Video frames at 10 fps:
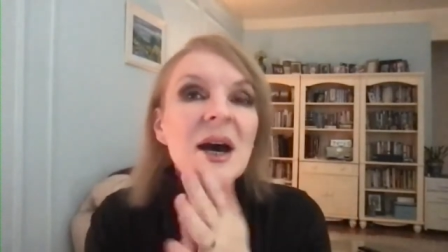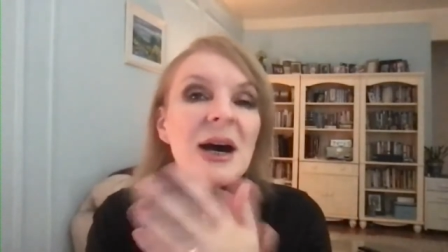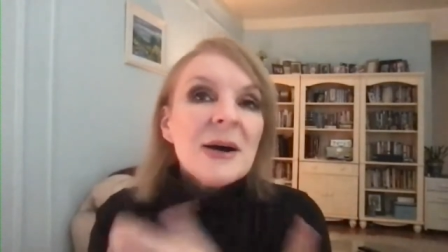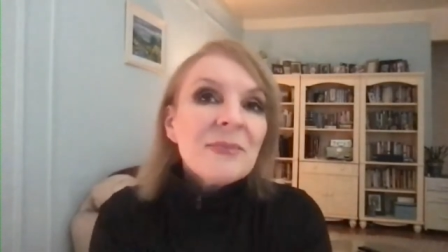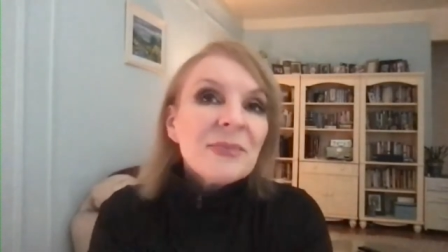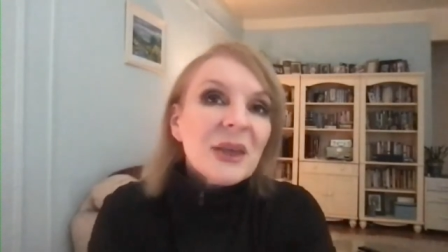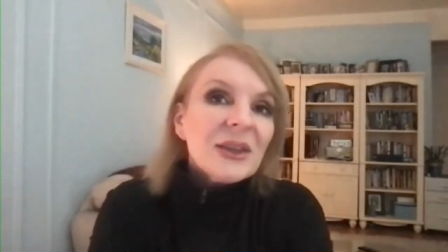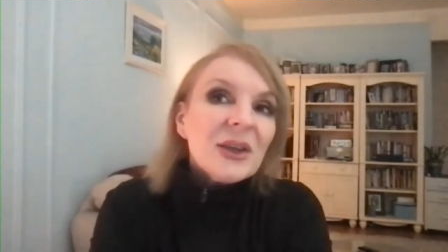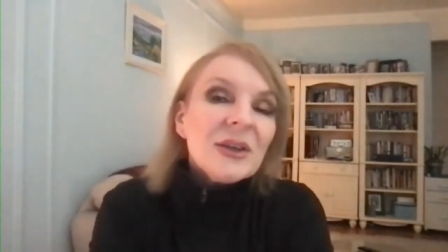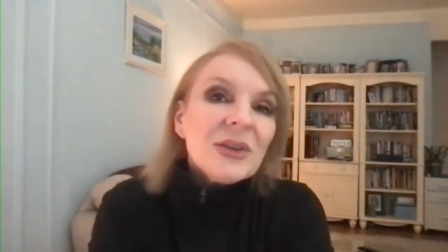Um,
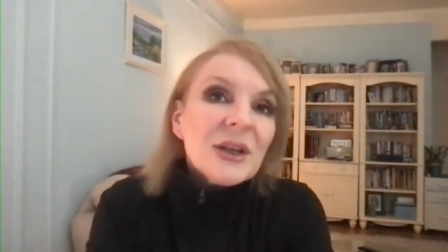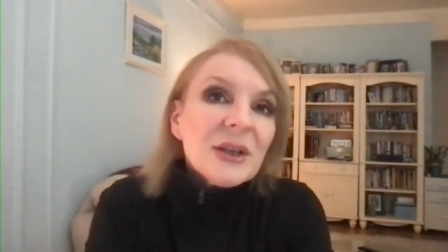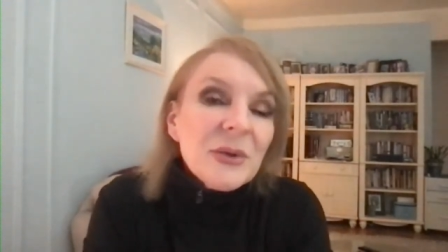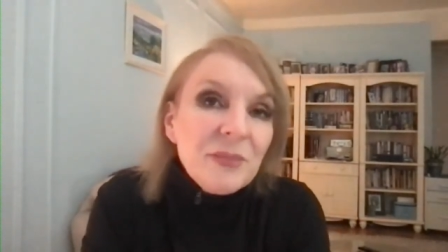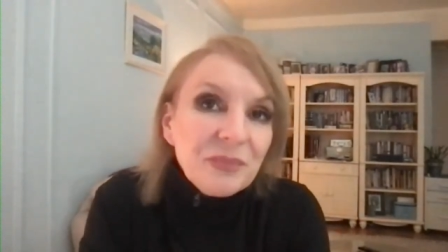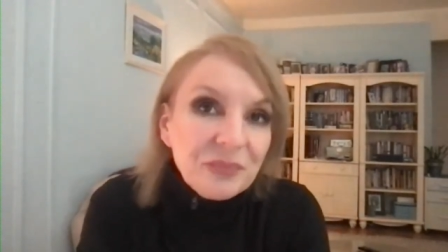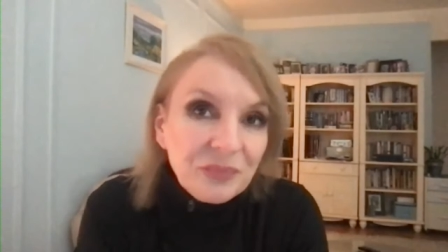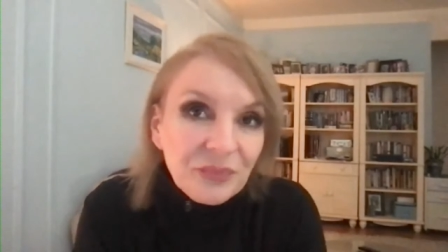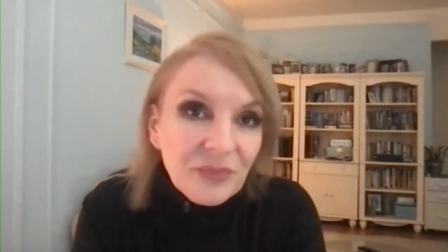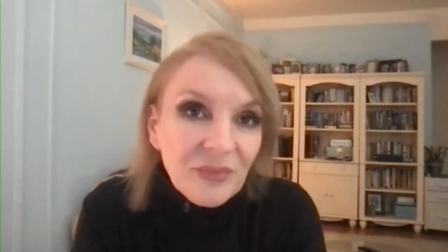the, the,
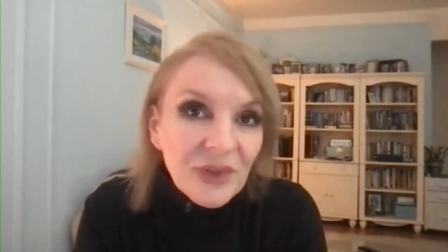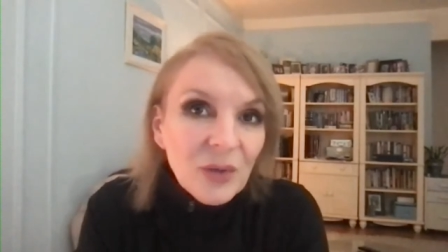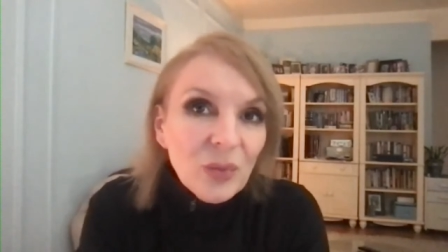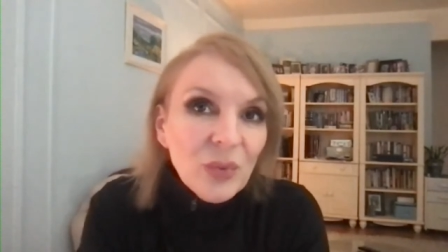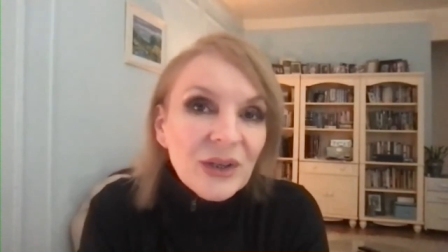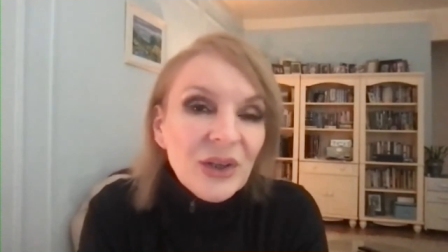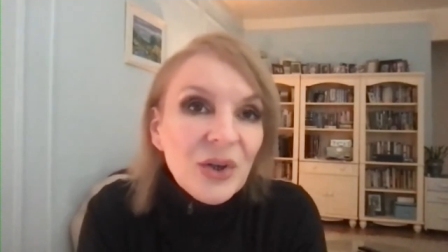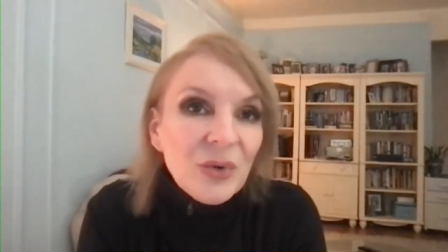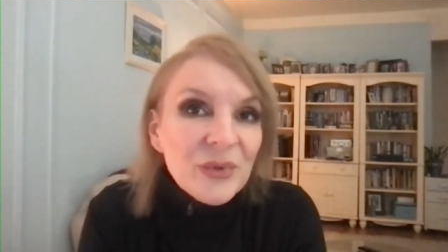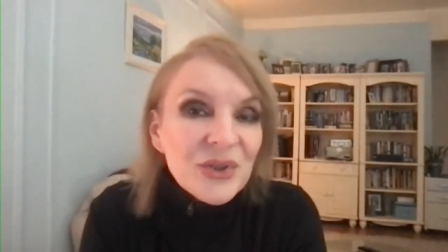when, you know,
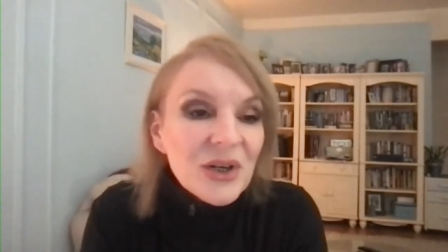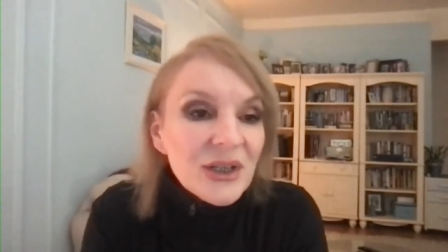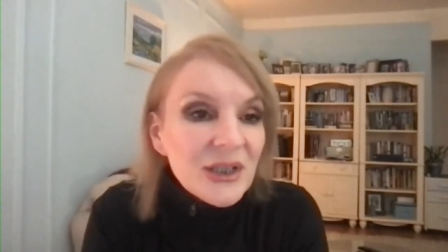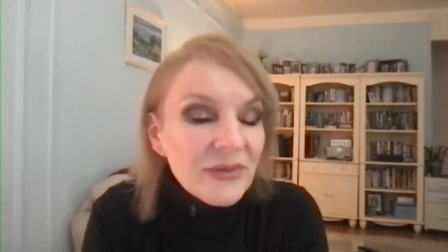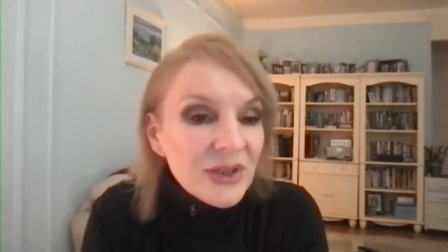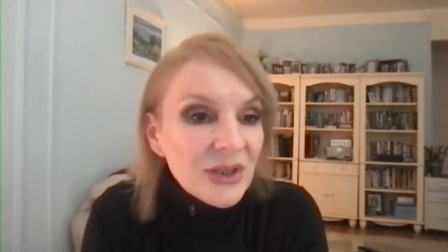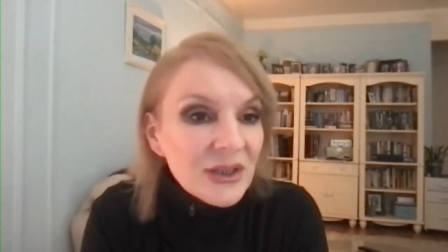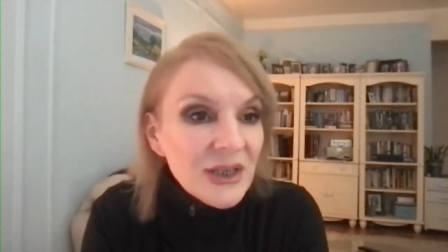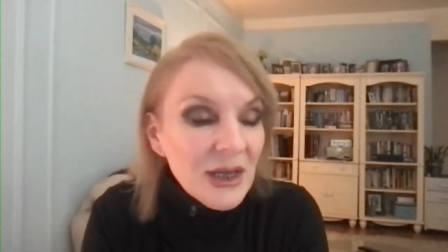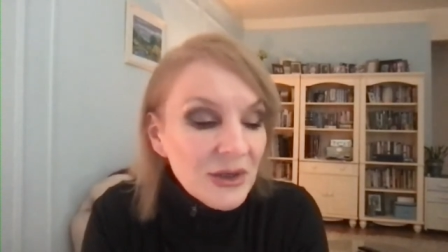when we started having to
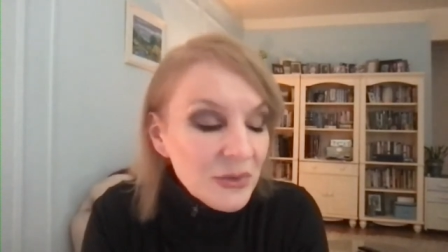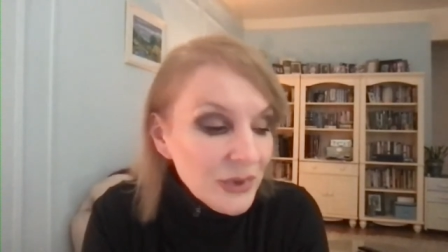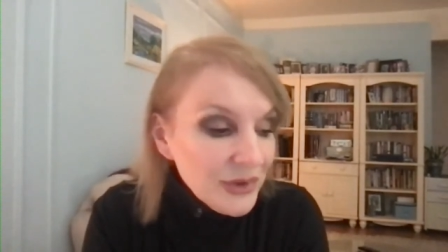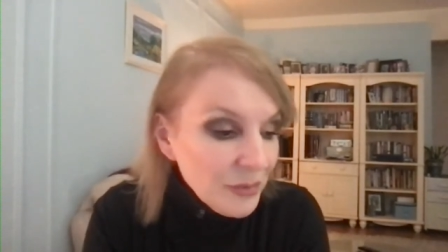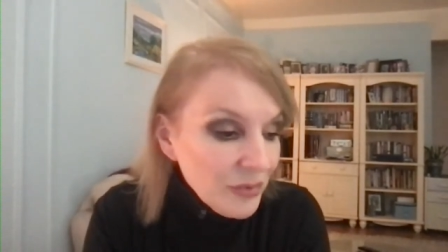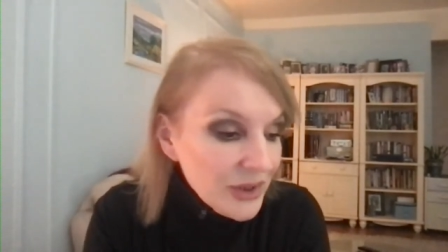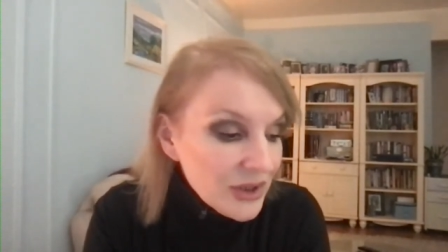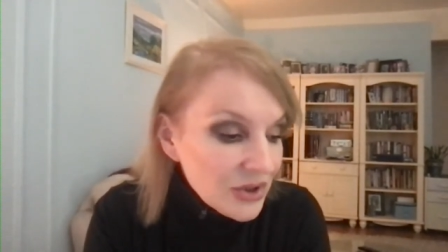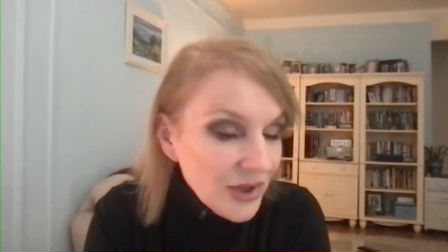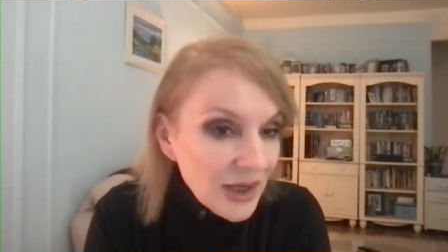contend with the
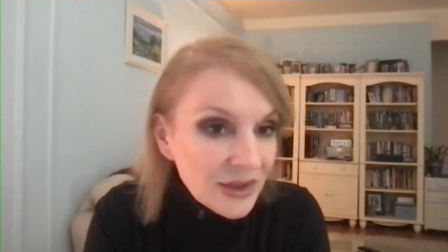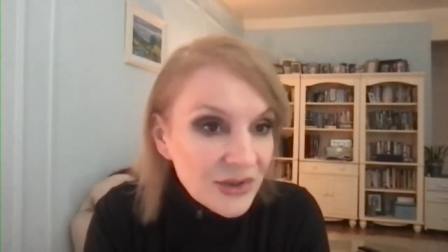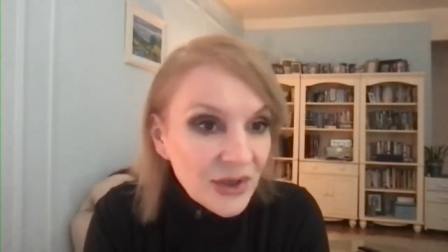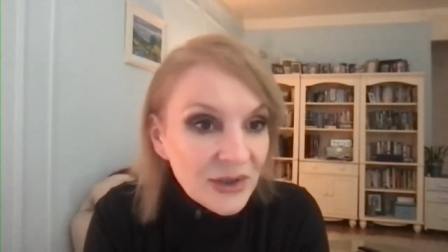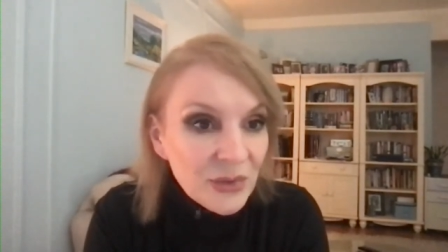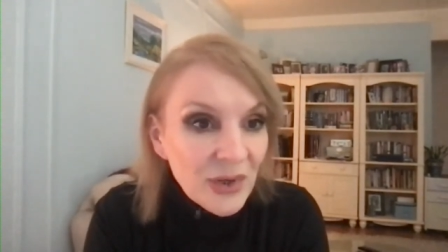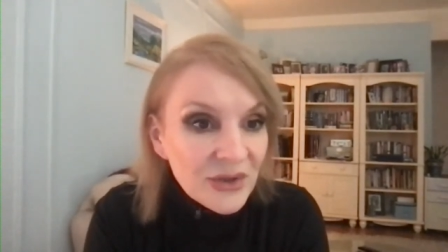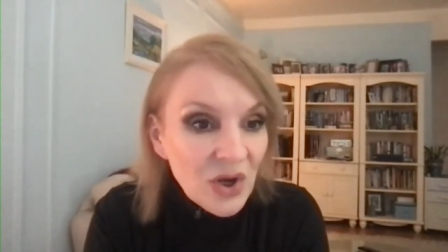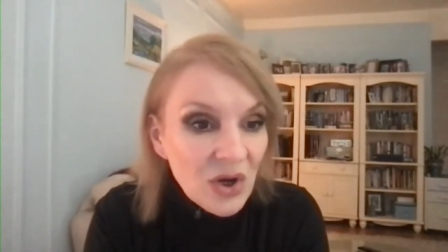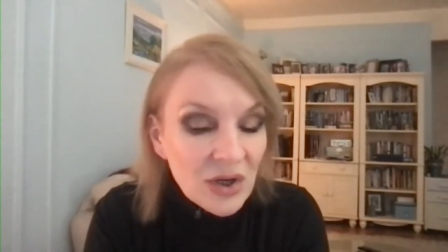British, then as things went
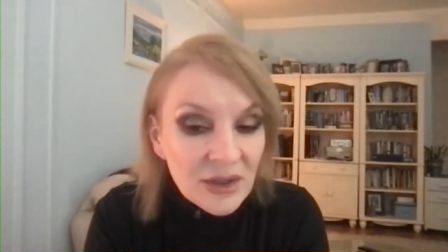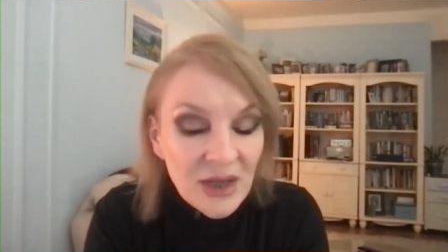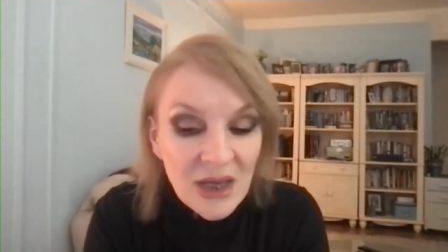on,